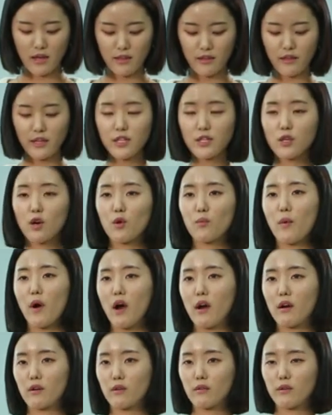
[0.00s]
These are
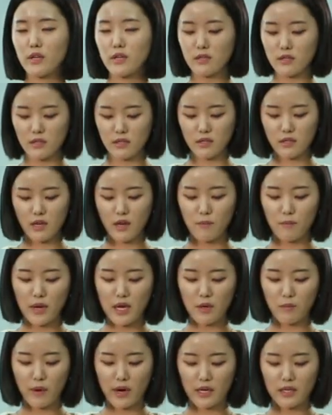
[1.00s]
potteries
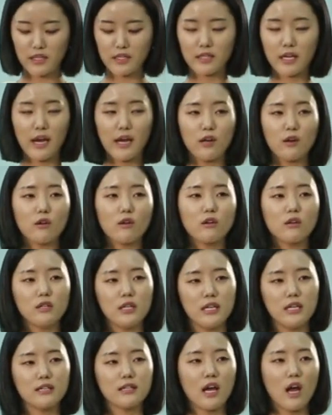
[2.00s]
made by designer
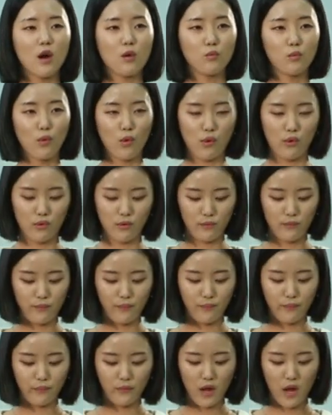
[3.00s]
Lee Sang-bong.
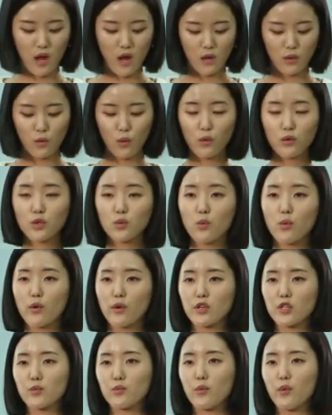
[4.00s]
Those
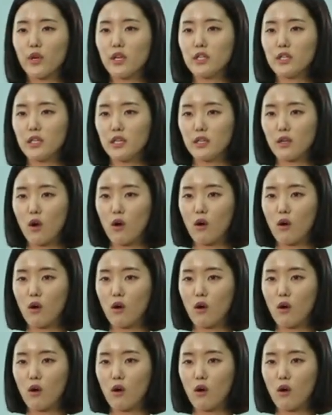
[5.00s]
words printed